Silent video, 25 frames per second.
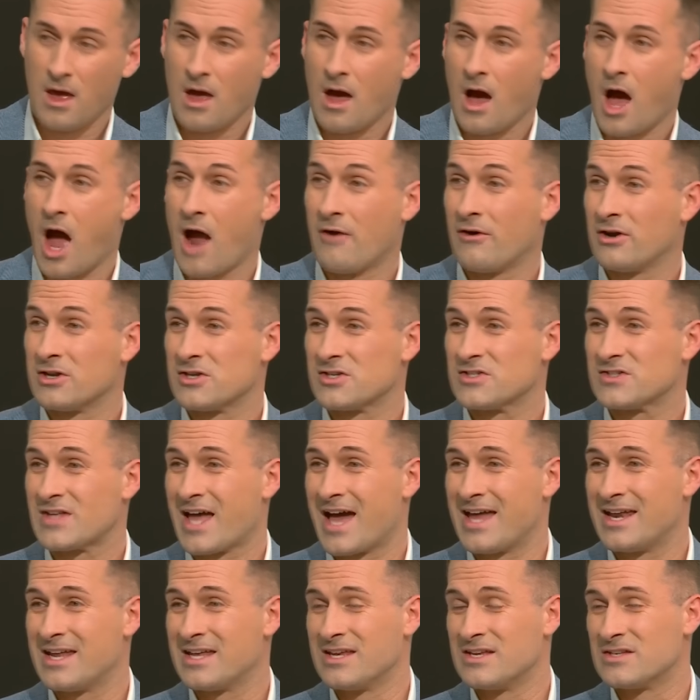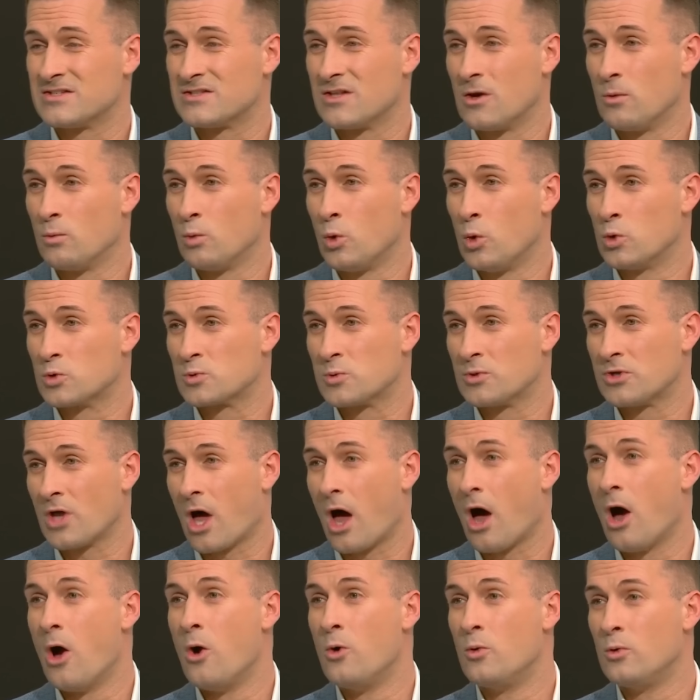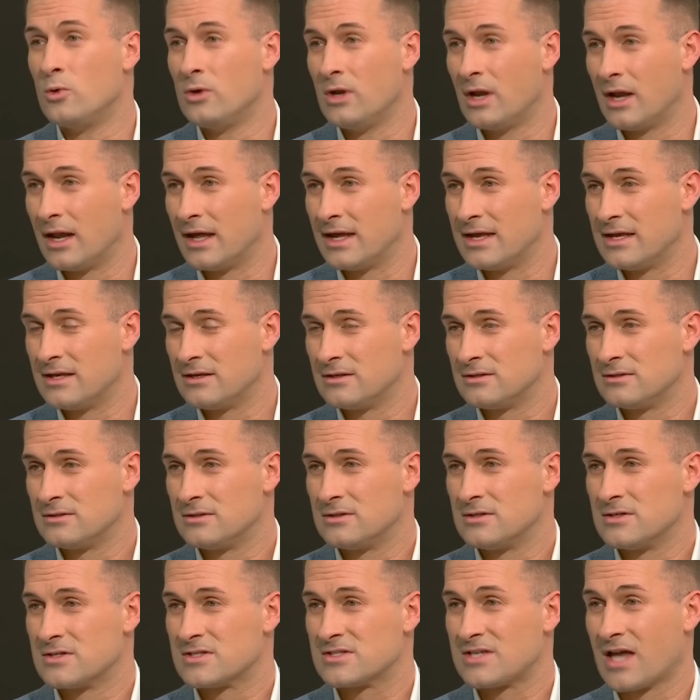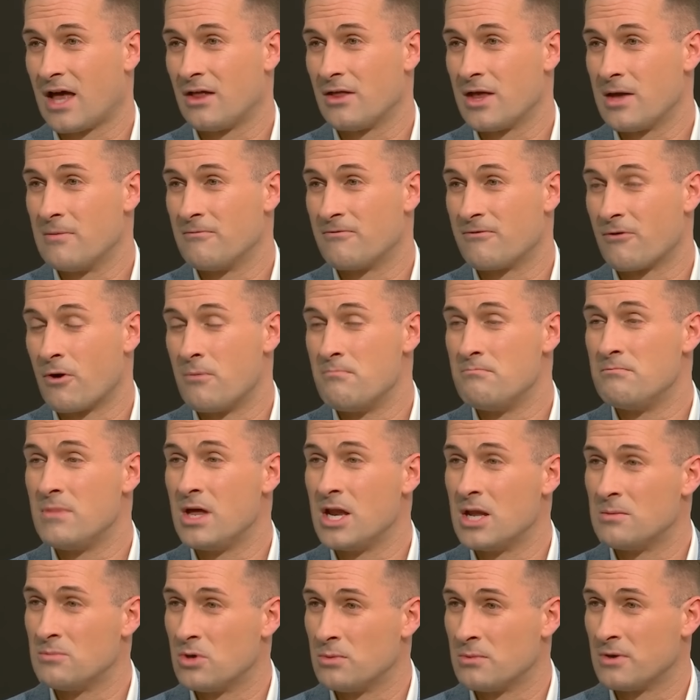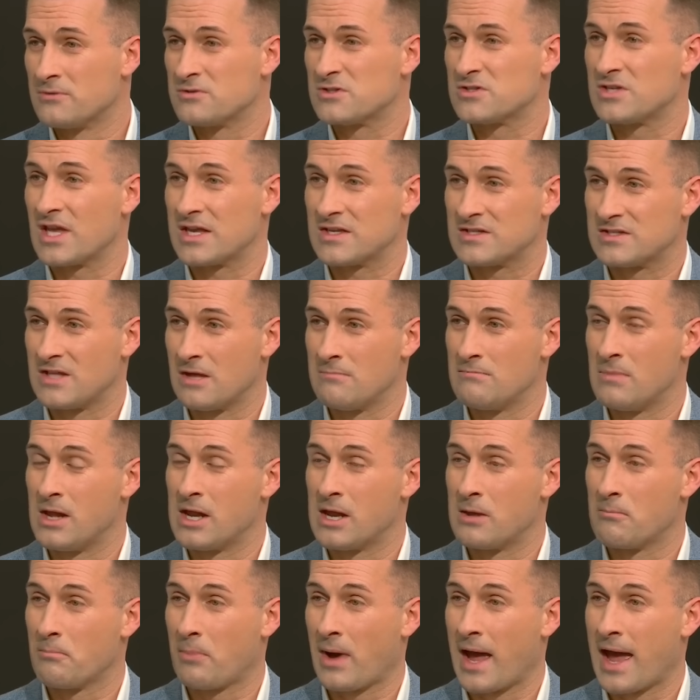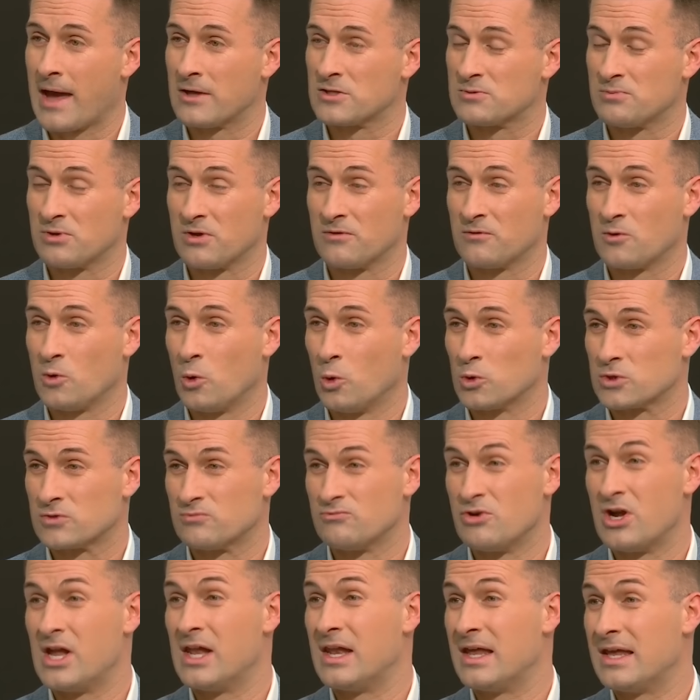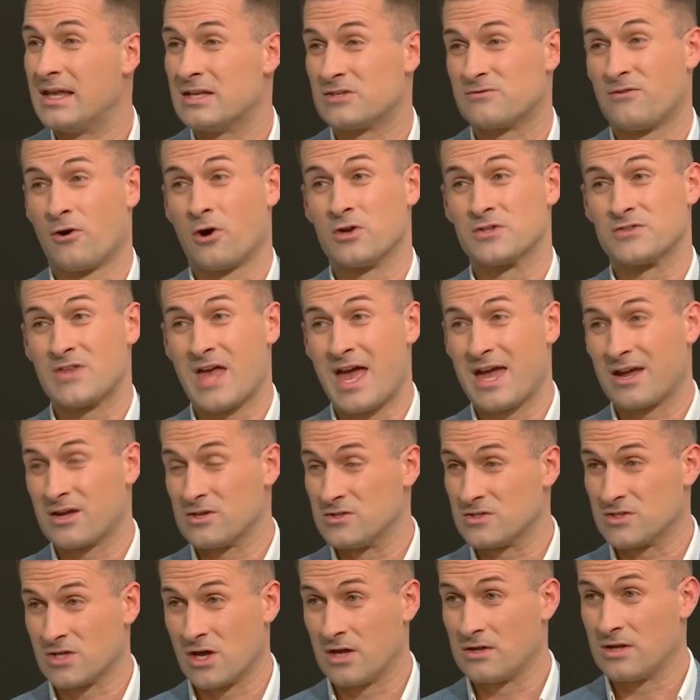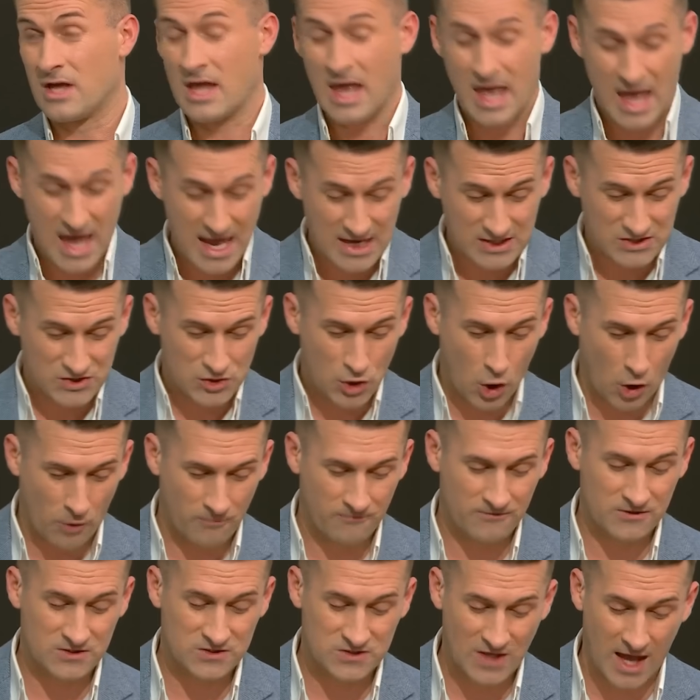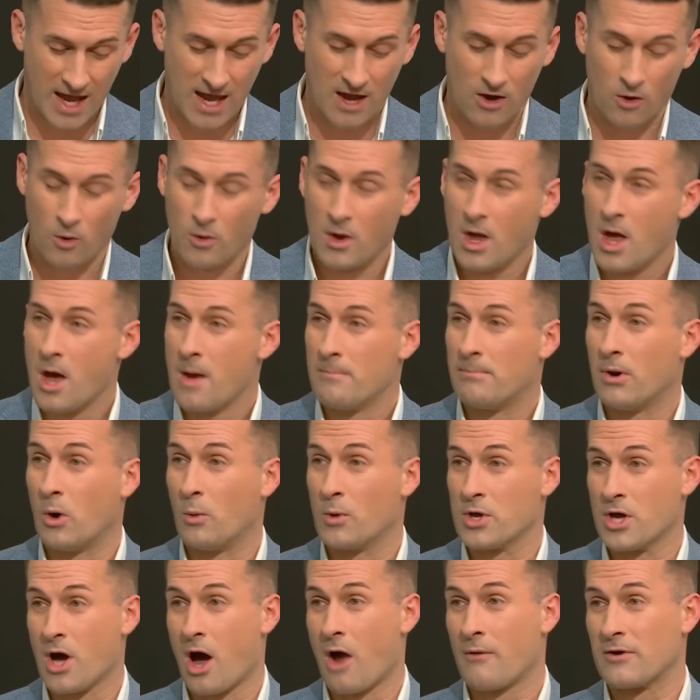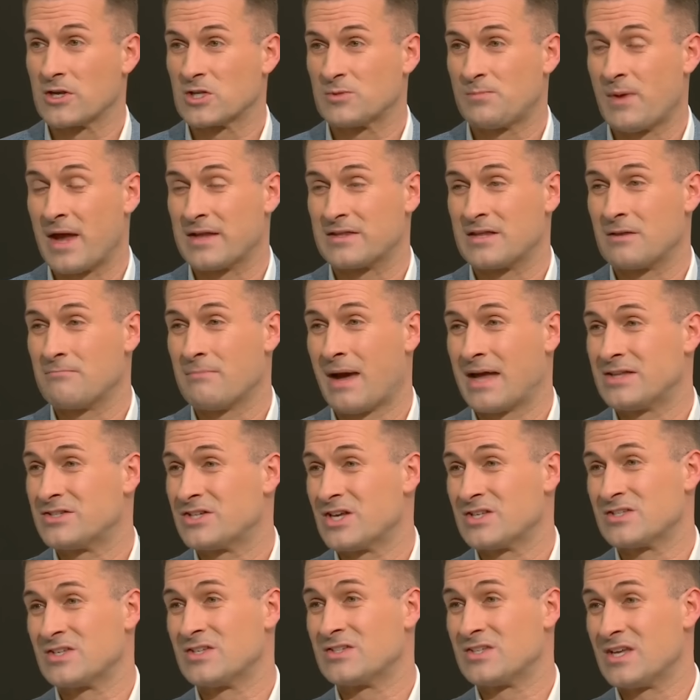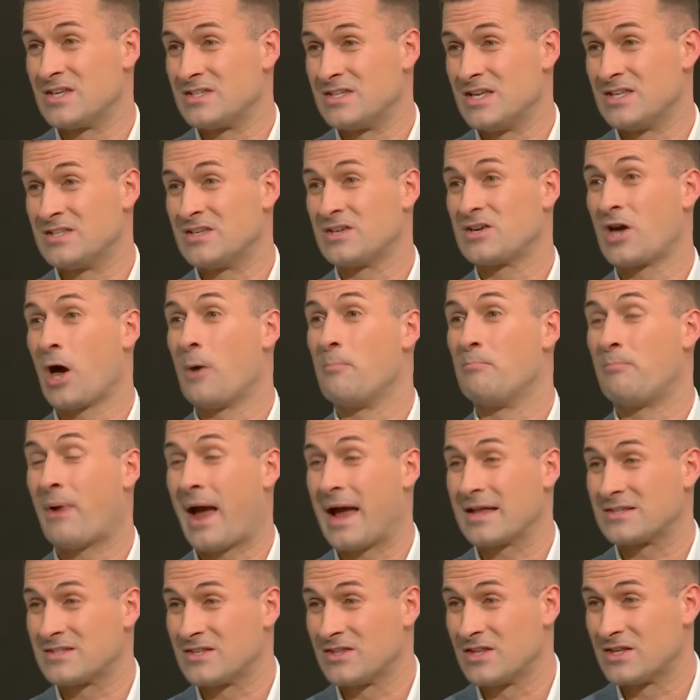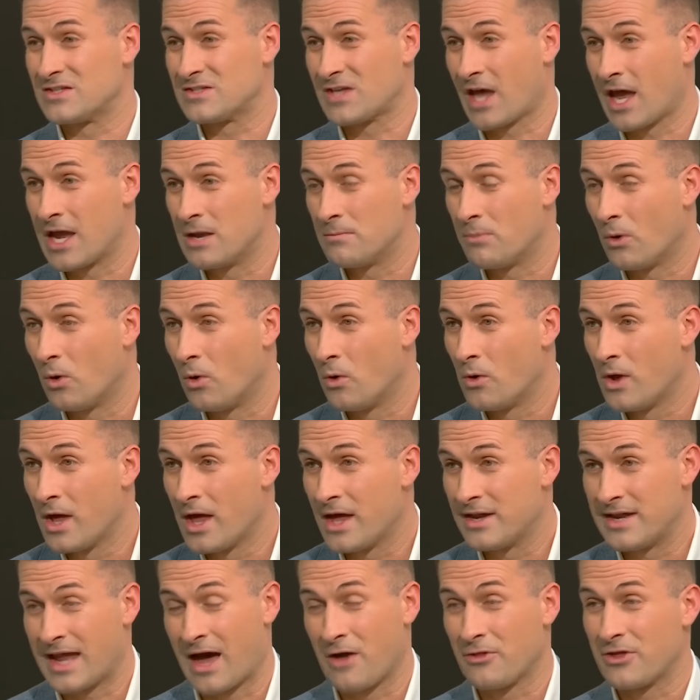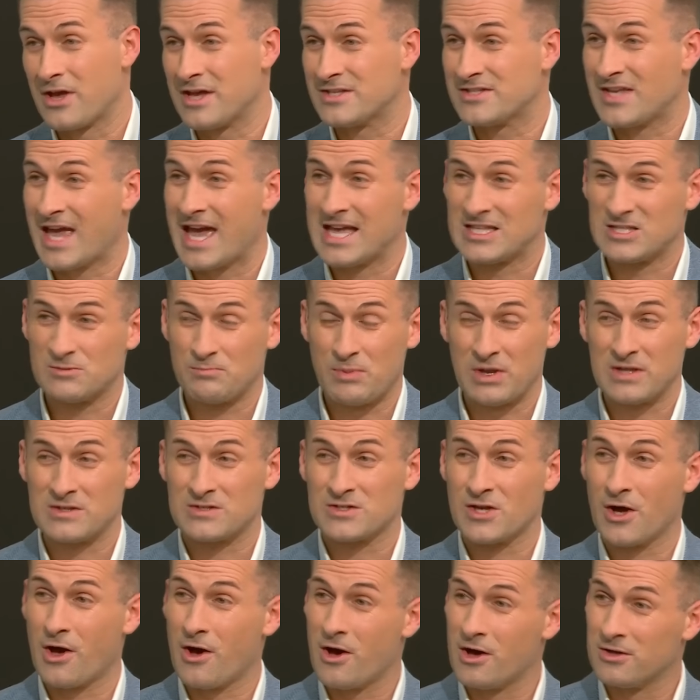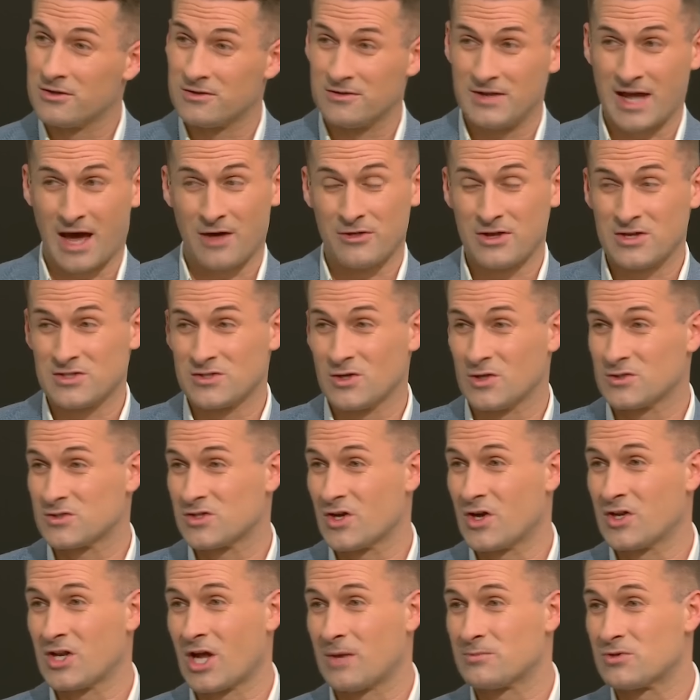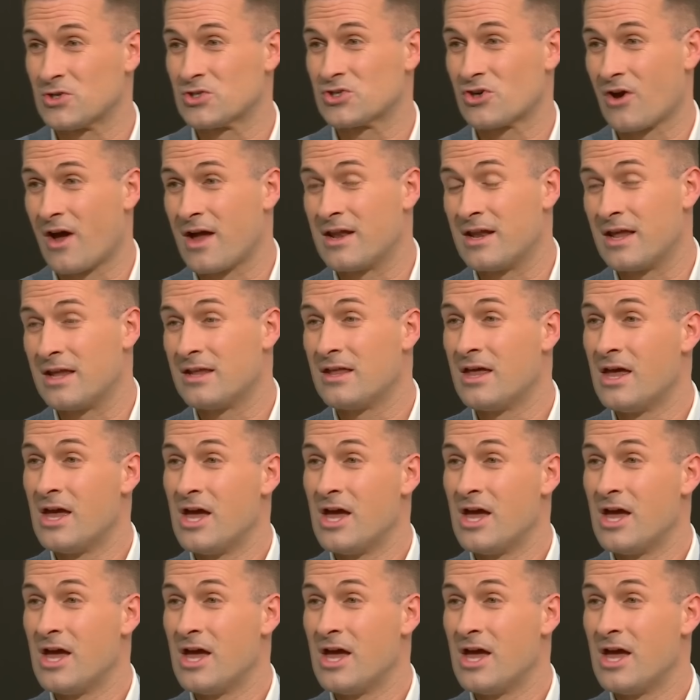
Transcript: Our understanding is that Wolves would only sell him for a minimum of £60 million. But of course, really, as far as they're concerned, he's not for sale. But we are expecting Manchester City to come back to the table now that his head's been turned, now that he's not turned up to training,